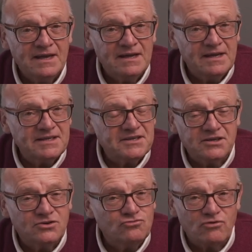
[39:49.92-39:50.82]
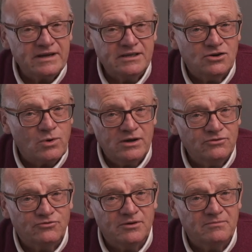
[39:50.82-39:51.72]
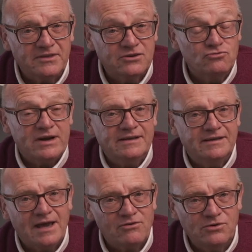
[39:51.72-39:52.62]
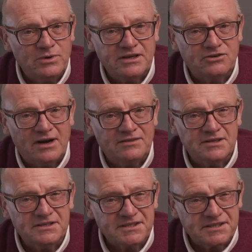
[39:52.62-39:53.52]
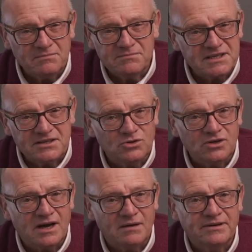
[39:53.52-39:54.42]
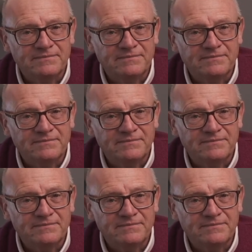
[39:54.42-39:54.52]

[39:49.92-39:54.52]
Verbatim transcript: Here's a great quote from the great Garry Winogrand that sums it all up.